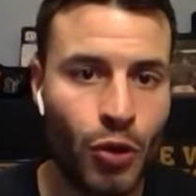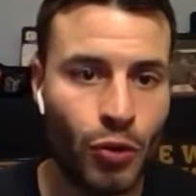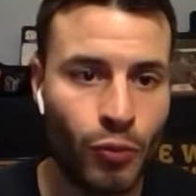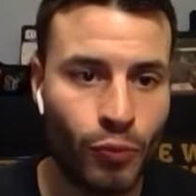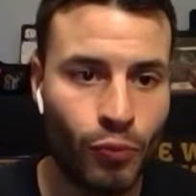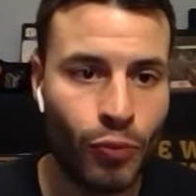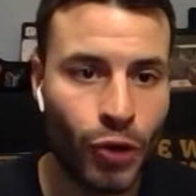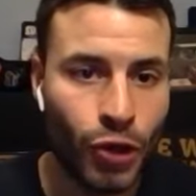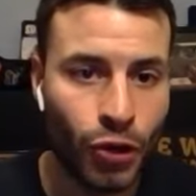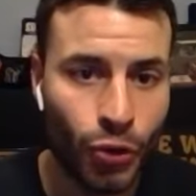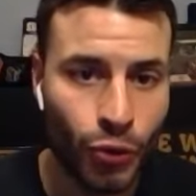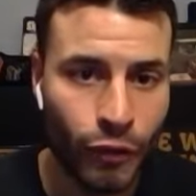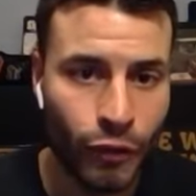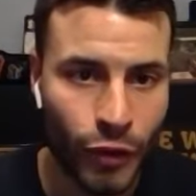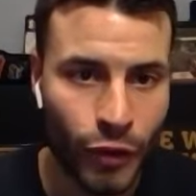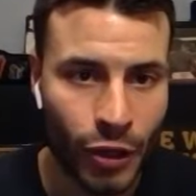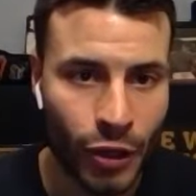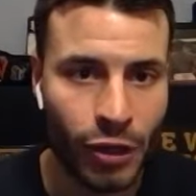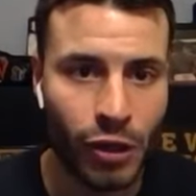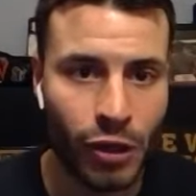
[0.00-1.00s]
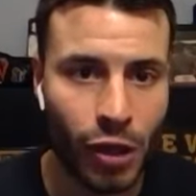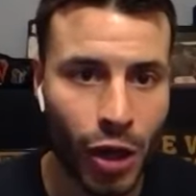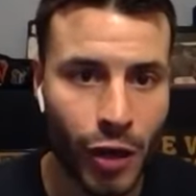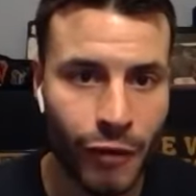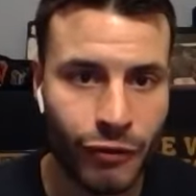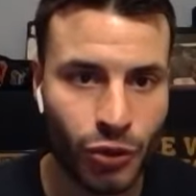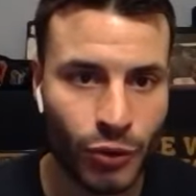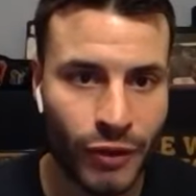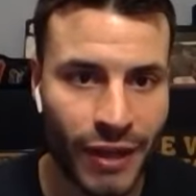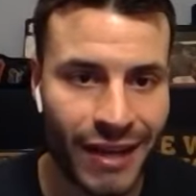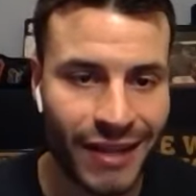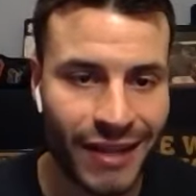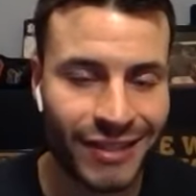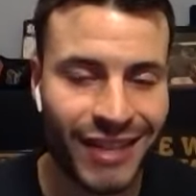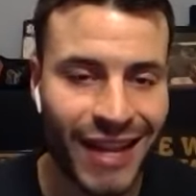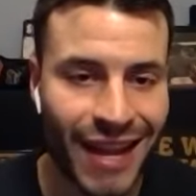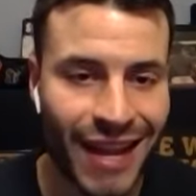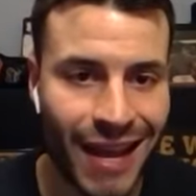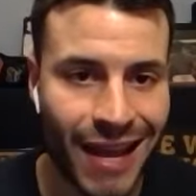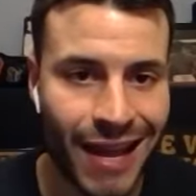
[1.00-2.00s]
maneuver the glove so that his
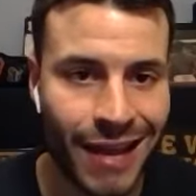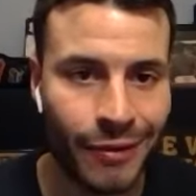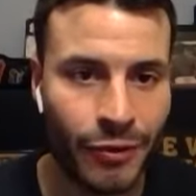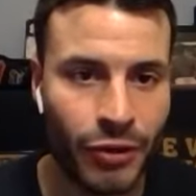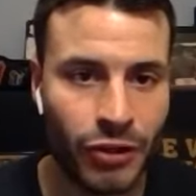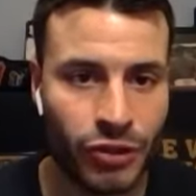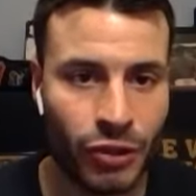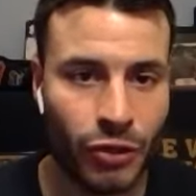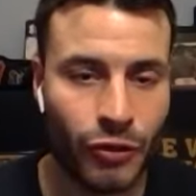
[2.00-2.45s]
hand, because